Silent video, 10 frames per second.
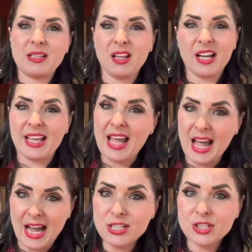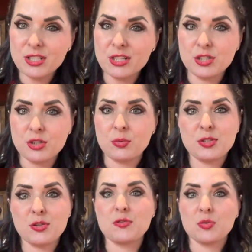a lot of cash because your
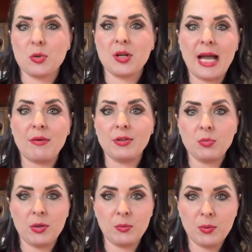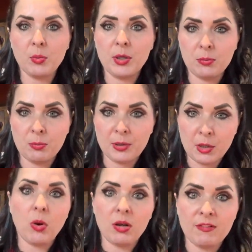reserves were counted when we
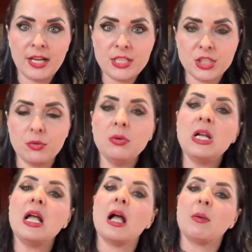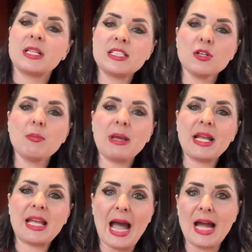pre-qualified you. Please don't make
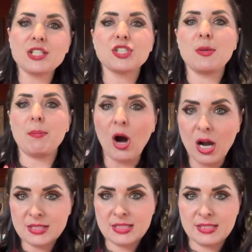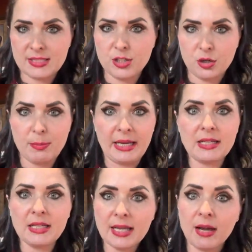cash deposits into your bank
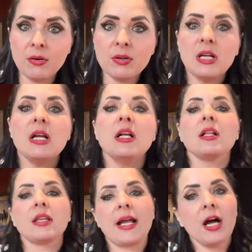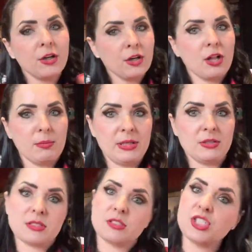account like $100
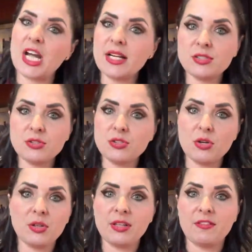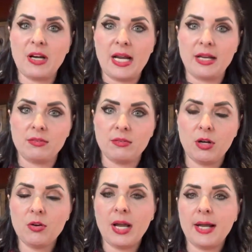bills. Checks are totally fine.
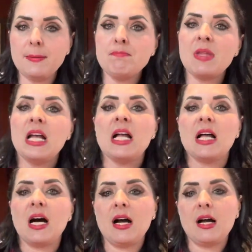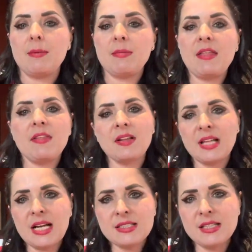Okay. And then the
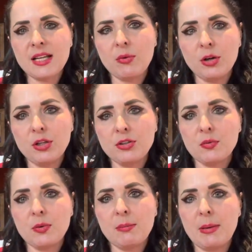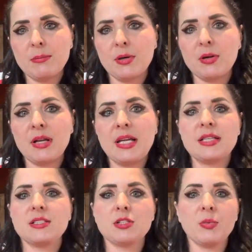last thing I want you to remember
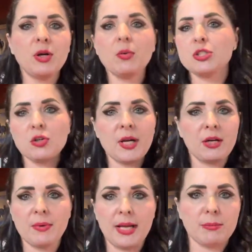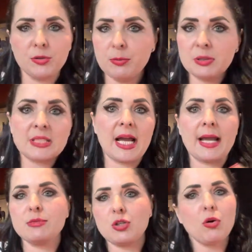is we don't want your credit ran multiple
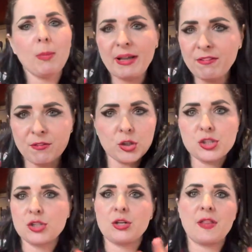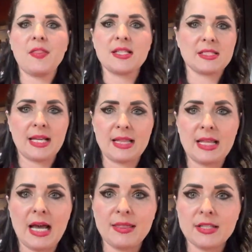times. Don't go buy furniture and things like
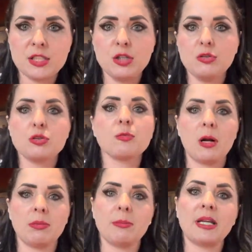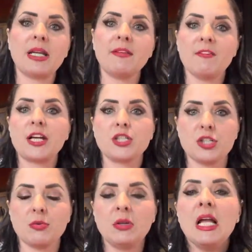that. That's a huge problem. It can affect
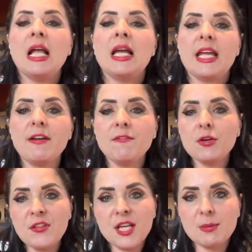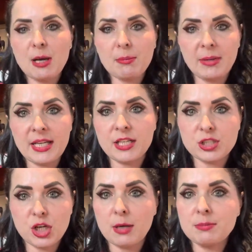you. If you're thinking about making a
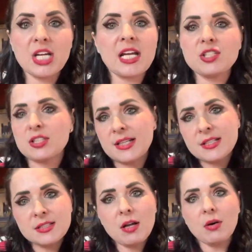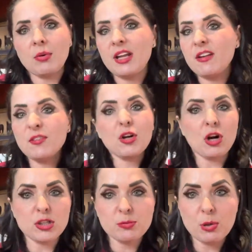job change, let us know. If your
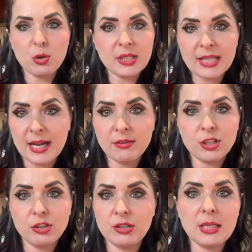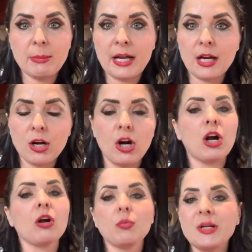car is broken down and you need to buy a
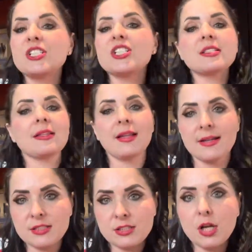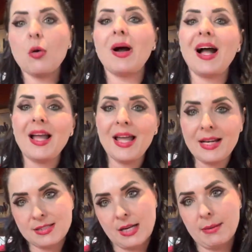car, reach us and let us know ahead
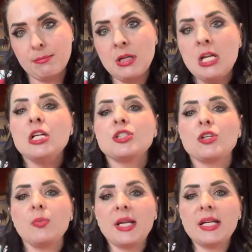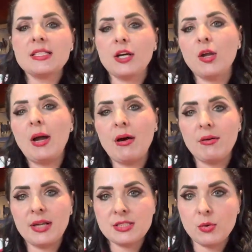of time so we can tell you how
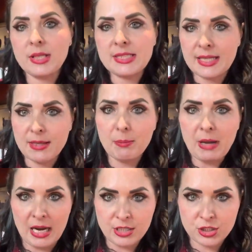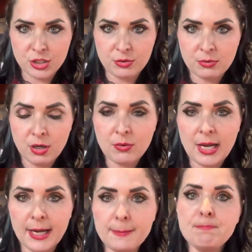it's going to impact you.
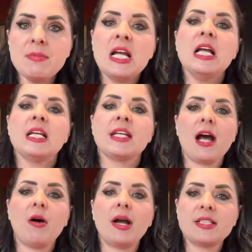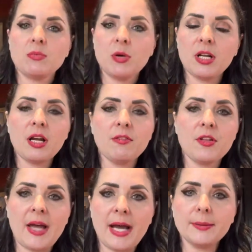Okay. Now, I did want to cover
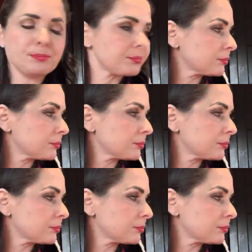that.